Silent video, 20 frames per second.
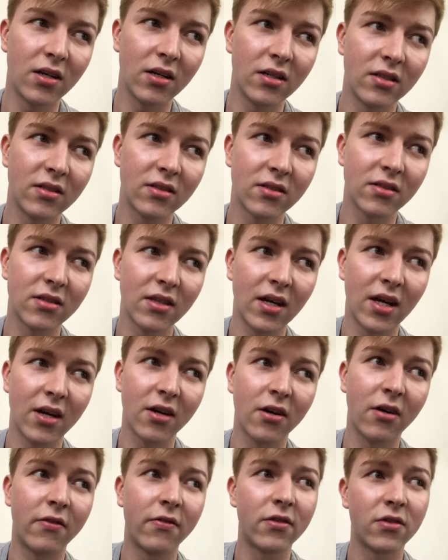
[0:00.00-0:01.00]
It's
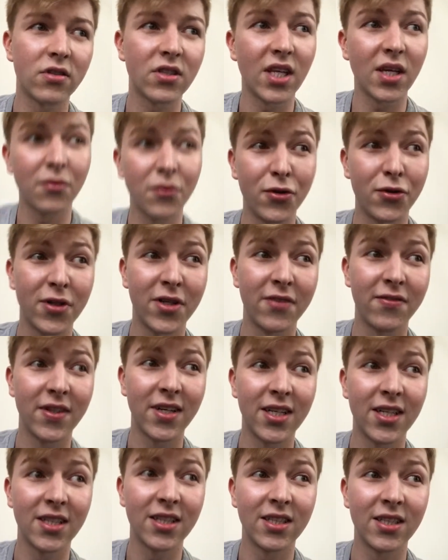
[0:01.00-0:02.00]
uncomfortable
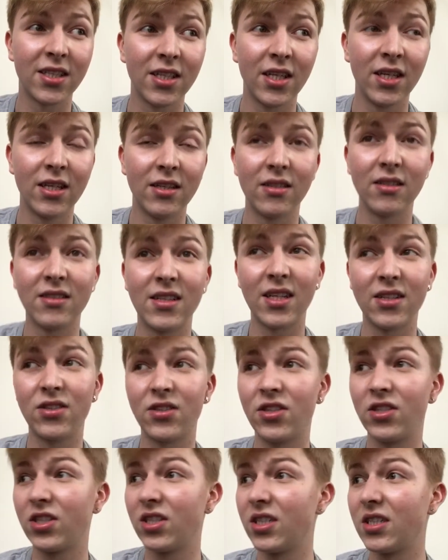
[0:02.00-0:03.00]
even this, that
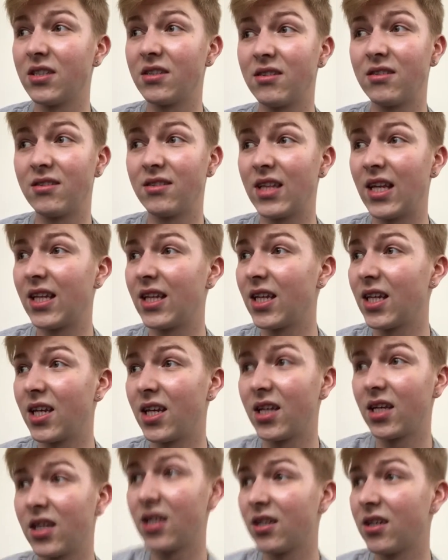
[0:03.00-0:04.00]
she's
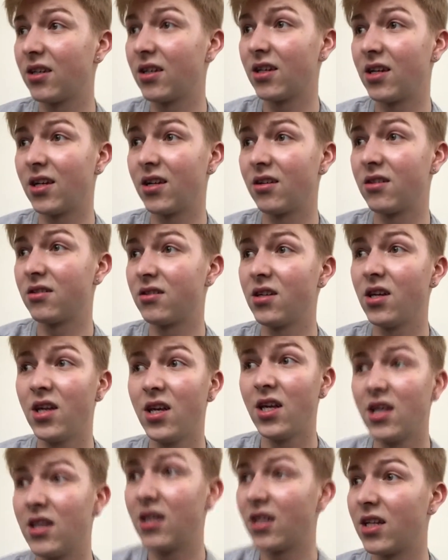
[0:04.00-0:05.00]
standing and
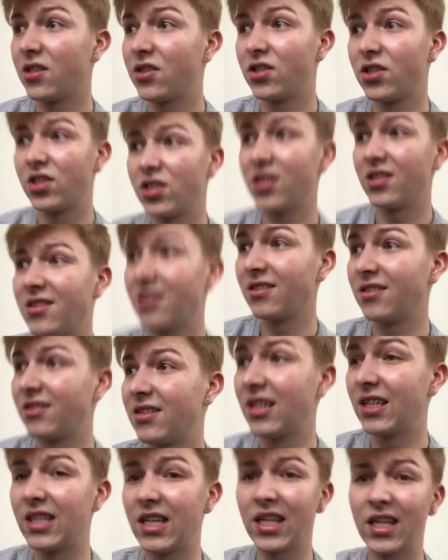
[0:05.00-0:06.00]
that she's
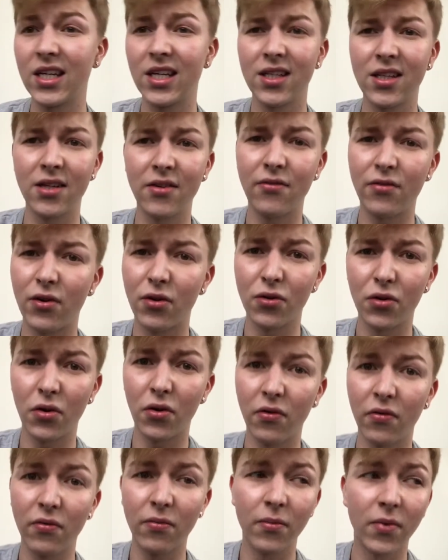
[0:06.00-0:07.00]
sitting in the front
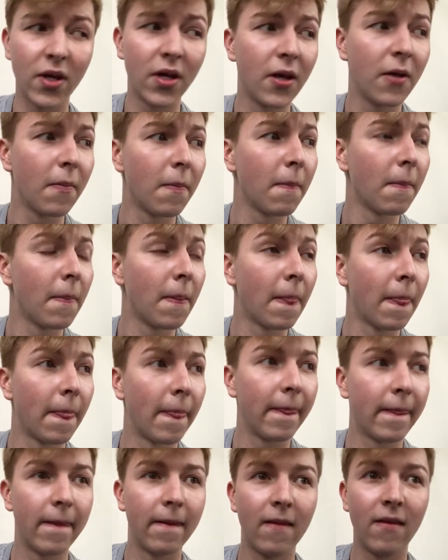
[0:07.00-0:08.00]
of me,
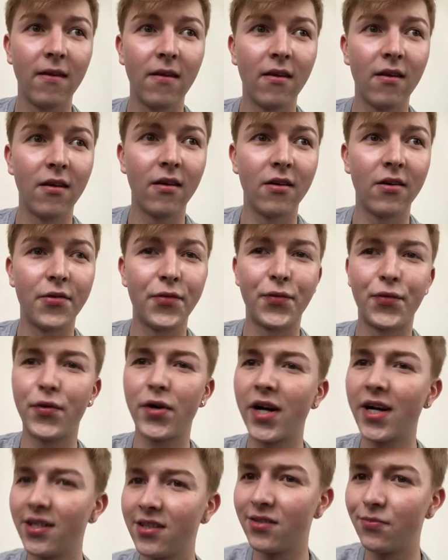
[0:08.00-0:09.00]

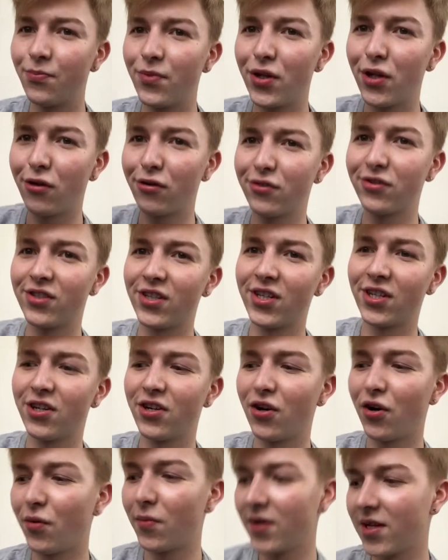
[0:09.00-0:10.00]
right, belongs in
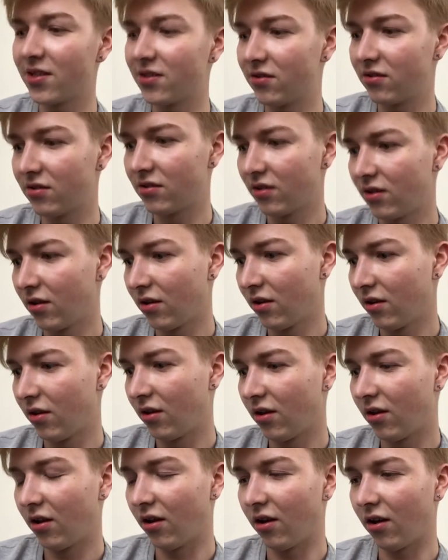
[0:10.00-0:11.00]
comments,
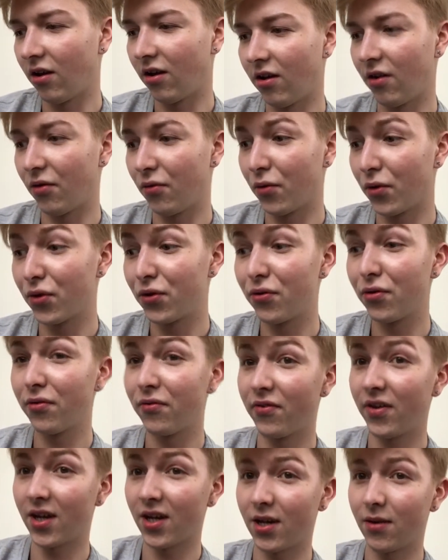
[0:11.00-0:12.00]
What do you
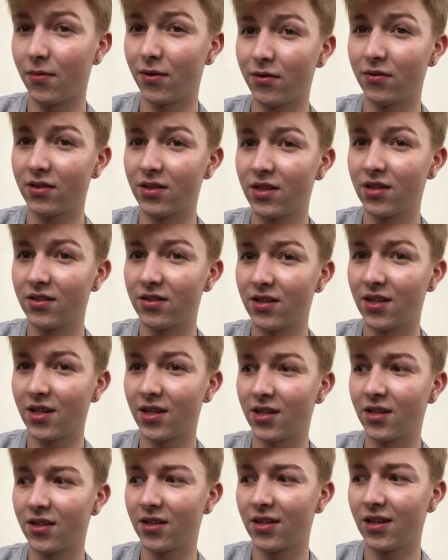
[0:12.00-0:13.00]
think about this
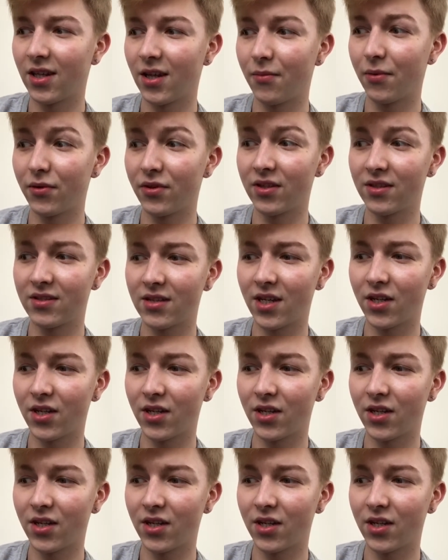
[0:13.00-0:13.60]
and about this